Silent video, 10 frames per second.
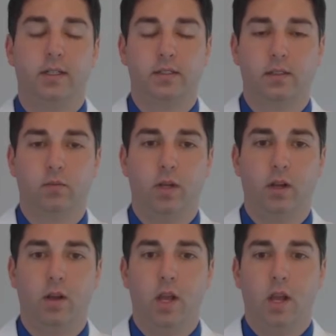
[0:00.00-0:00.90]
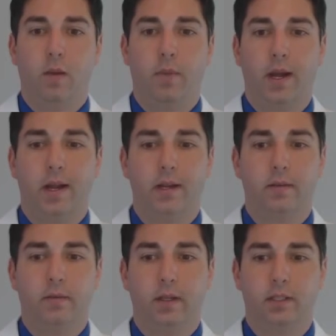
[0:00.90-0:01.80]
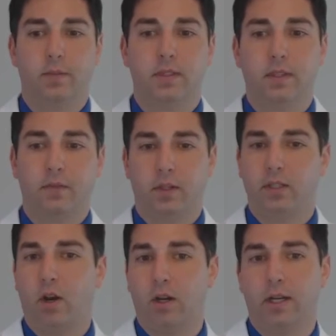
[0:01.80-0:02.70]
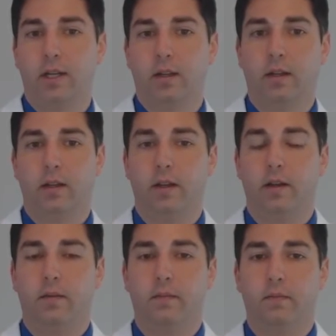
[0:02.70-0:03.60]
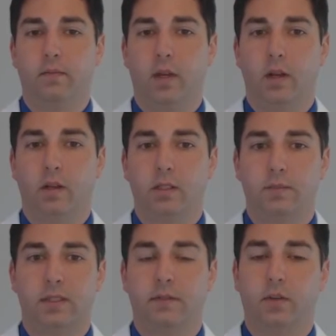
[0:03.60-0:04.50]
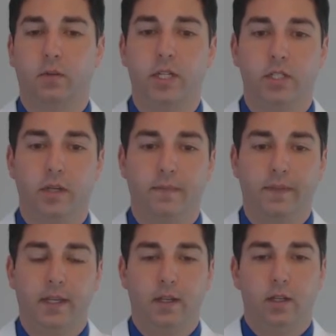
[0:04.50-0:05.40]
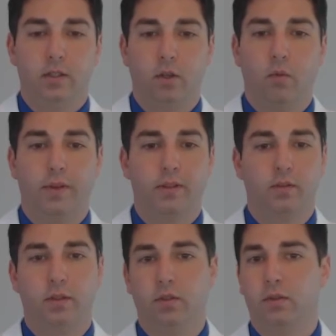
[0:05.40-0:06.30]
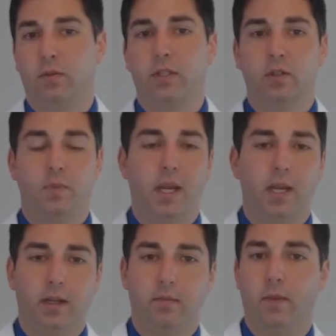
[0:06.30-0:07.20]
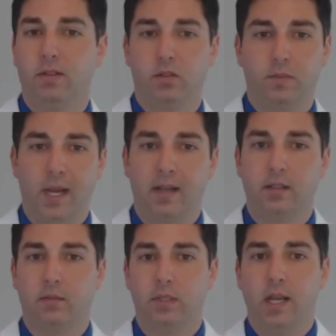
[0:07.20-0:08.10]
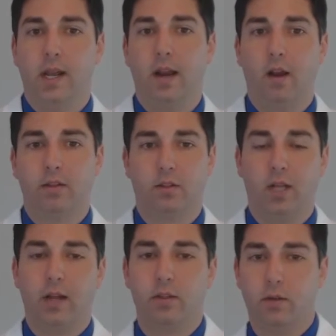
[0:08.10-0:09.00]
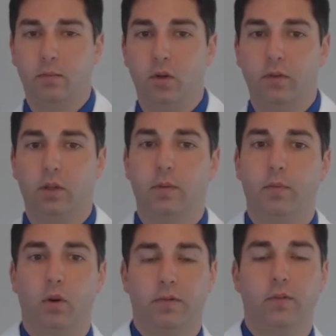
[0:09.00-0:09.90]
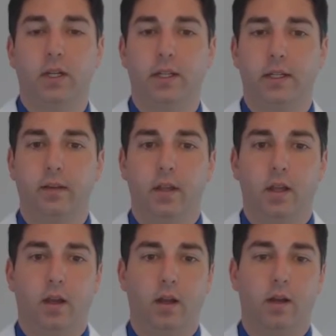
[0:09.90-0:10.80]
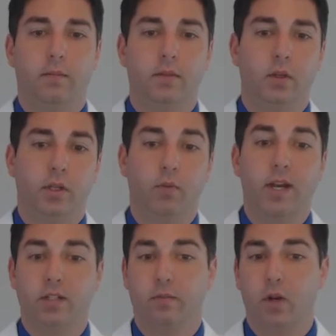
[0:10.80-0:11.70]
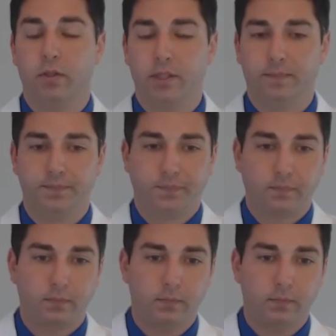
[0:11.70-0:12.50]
the discs as well by specifically targeting a specific region. So what this will do is reduce pain, muscle spasms, and also allow you to move a little bit more freely during your range of motion.